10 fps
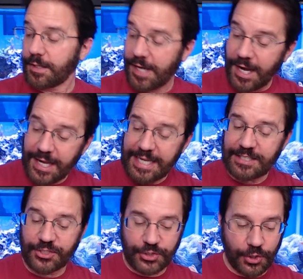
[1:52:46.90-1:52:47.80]

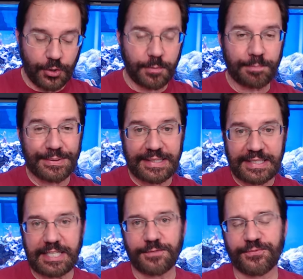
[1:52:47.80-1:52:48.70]
I don't
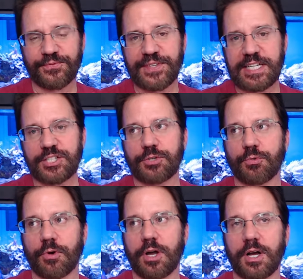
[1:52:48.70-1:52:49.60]
believe Fiji
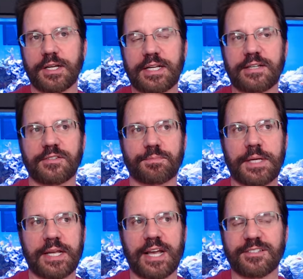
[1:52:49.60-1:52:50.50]
rock is
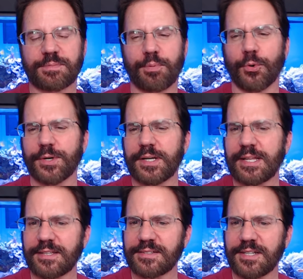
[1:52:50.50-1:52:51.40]
being exported at
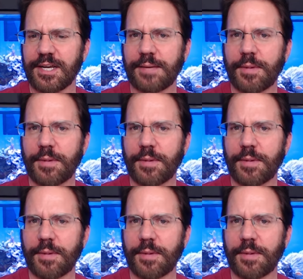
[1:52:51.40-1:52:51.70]
this time.